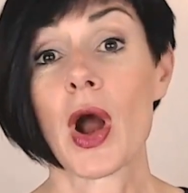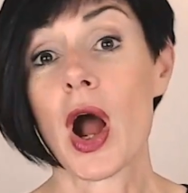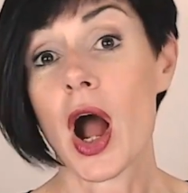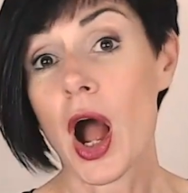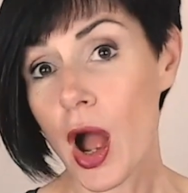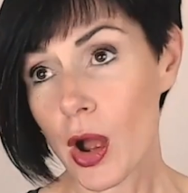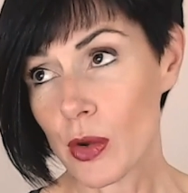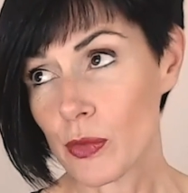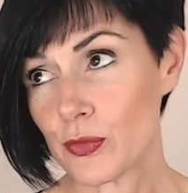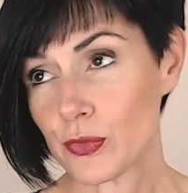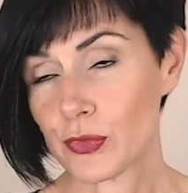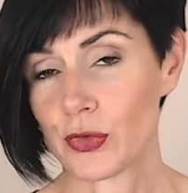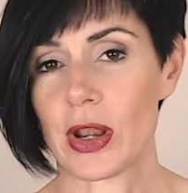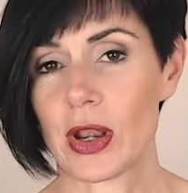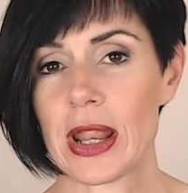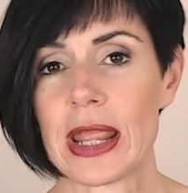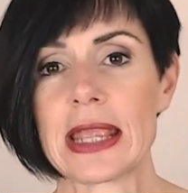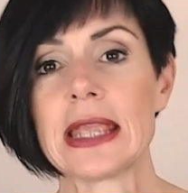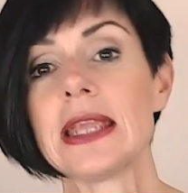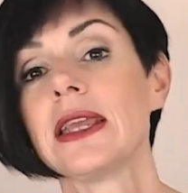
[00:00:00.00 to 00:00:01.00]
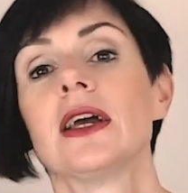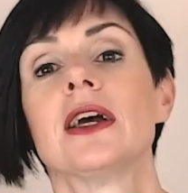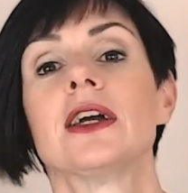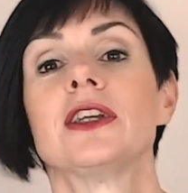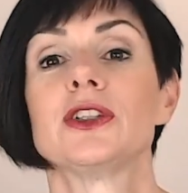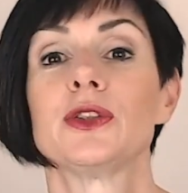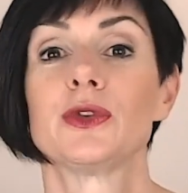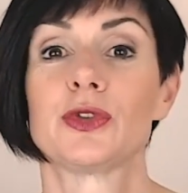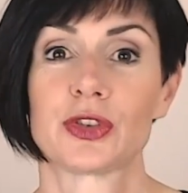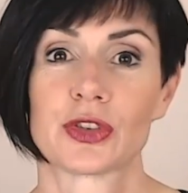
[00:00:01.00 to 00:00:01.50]
Hopefully
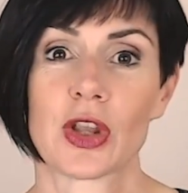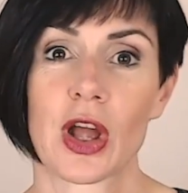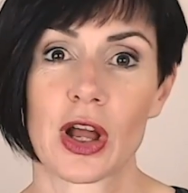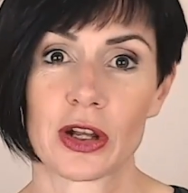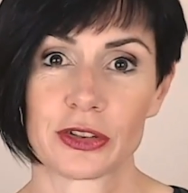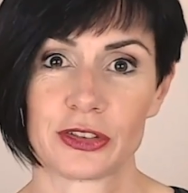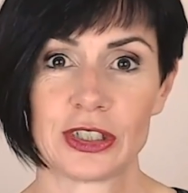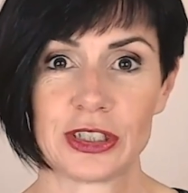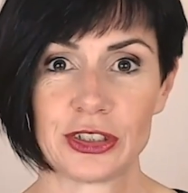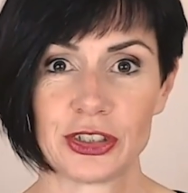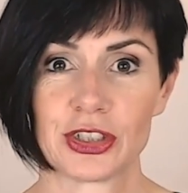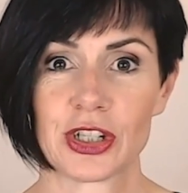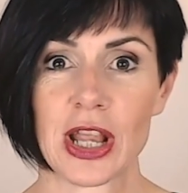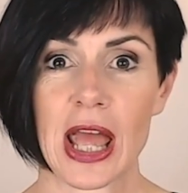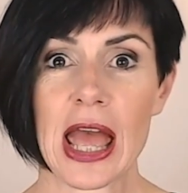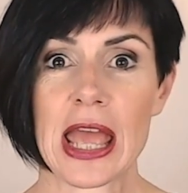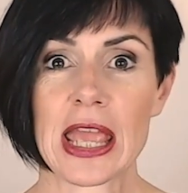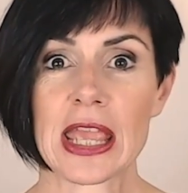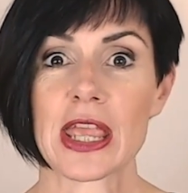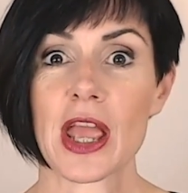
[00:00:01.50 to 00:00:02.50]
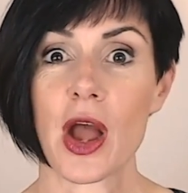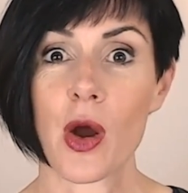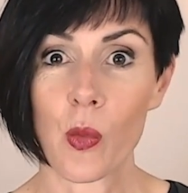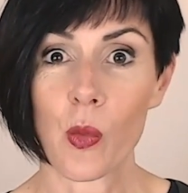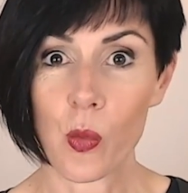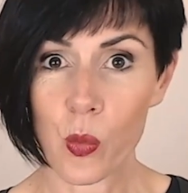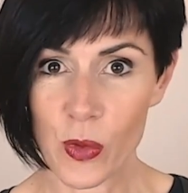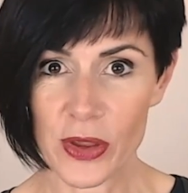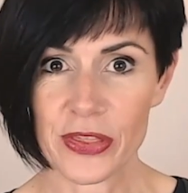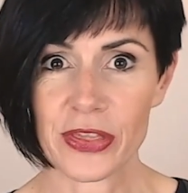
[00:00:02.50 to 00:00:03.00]
you start each day
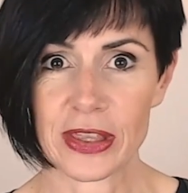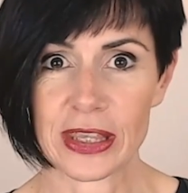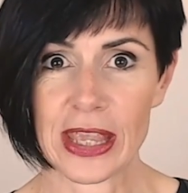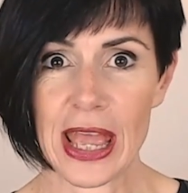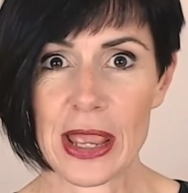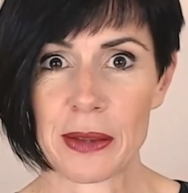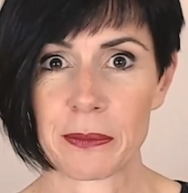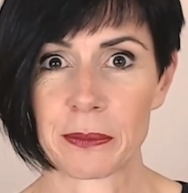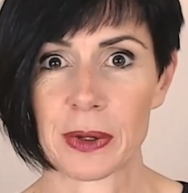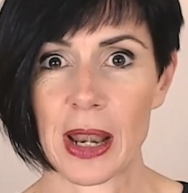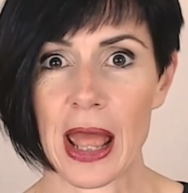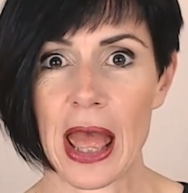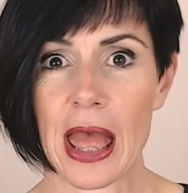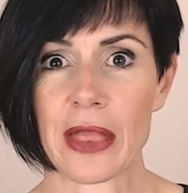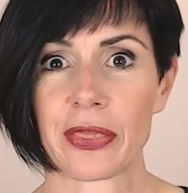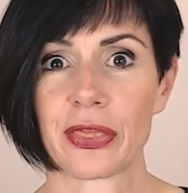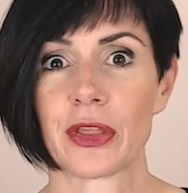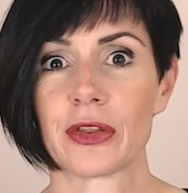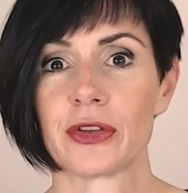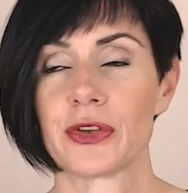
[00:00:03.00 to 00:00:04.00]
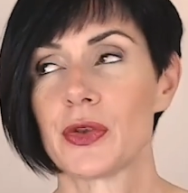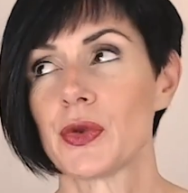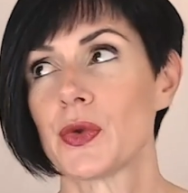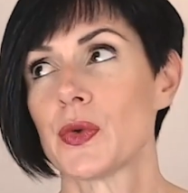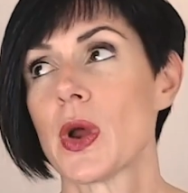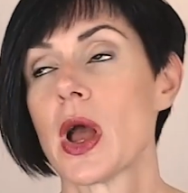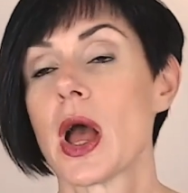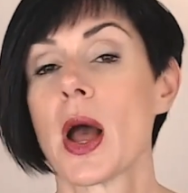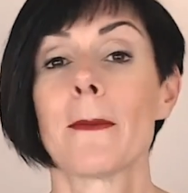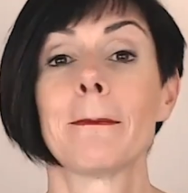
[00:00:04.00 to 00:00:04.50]
with a game plan that
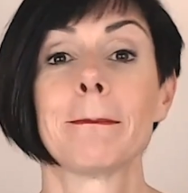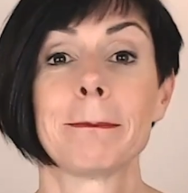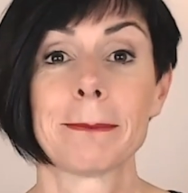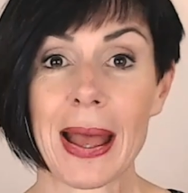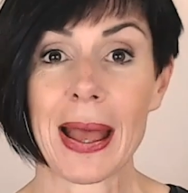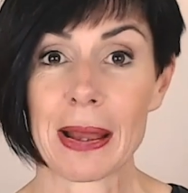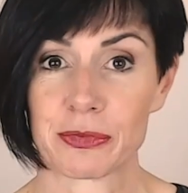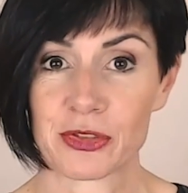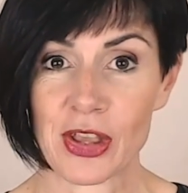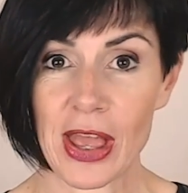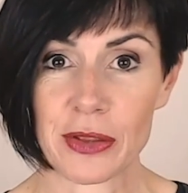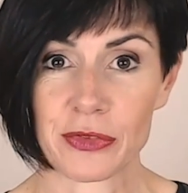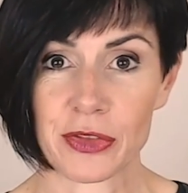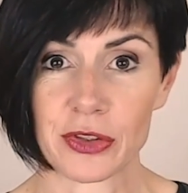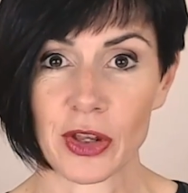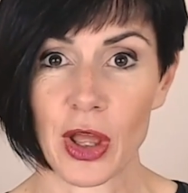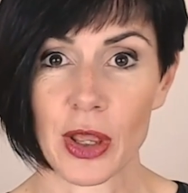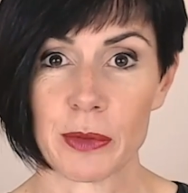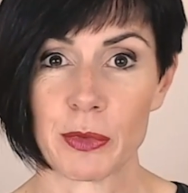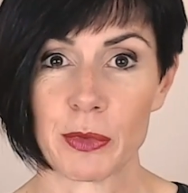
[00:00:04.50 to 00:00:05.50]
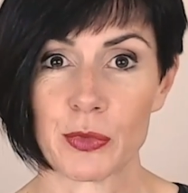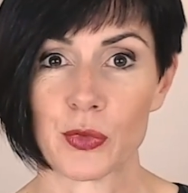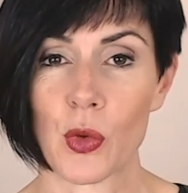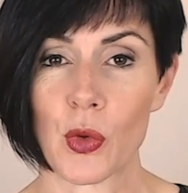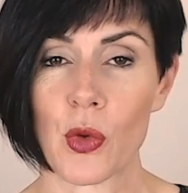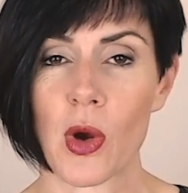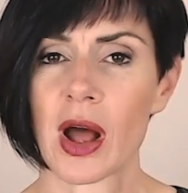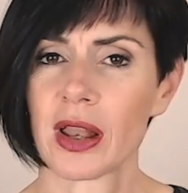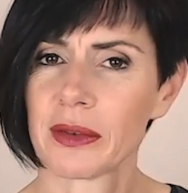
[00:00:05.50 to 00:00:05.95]
you mapped out the night before.